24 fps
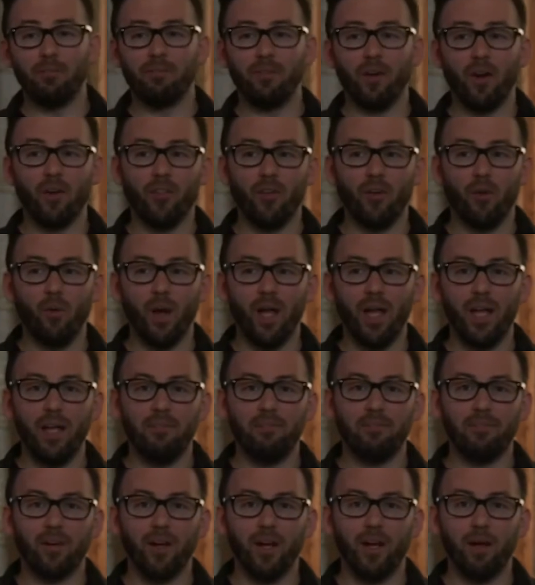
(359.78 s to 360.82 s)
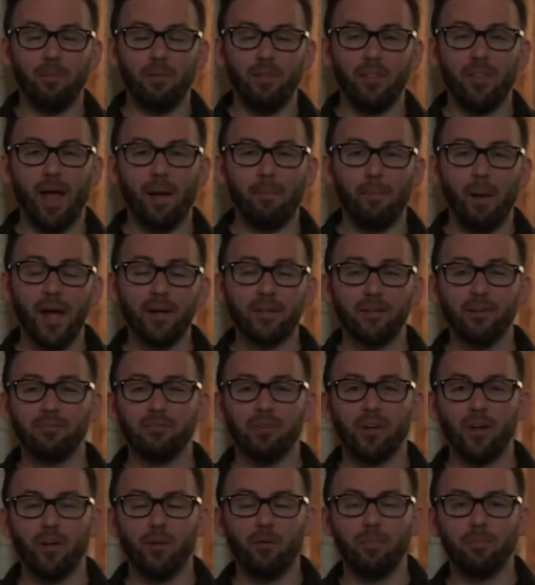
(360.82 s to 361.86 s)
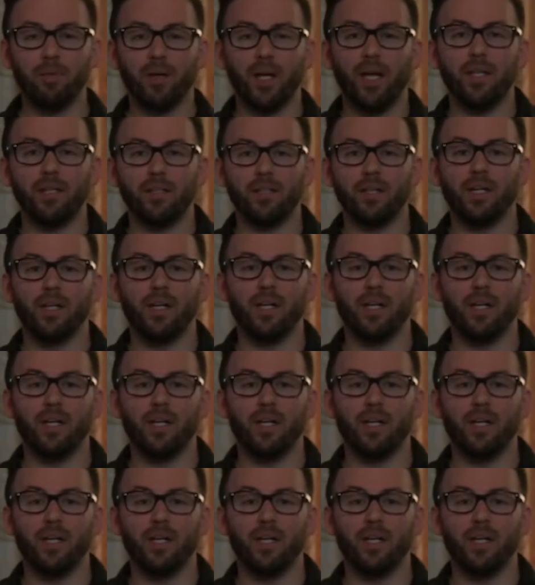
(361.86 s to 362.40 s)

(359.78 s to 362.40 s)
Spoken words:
farther away from that microphone, but